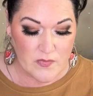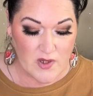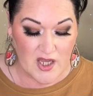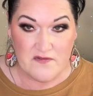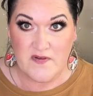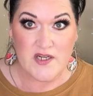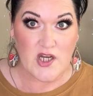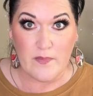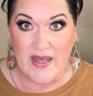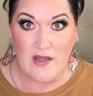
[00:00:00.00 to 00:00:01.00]
I
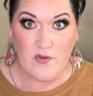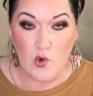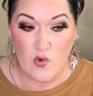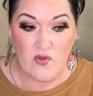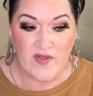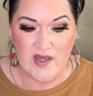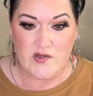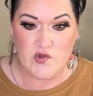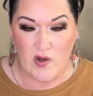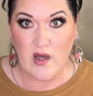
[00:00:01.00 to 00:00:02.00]
panned the whole thing,
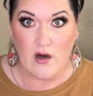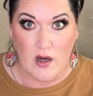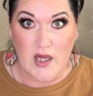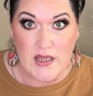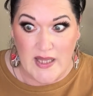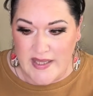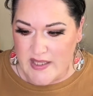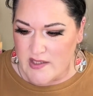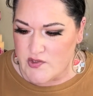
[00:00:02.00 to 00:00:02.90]
so I'd like it, so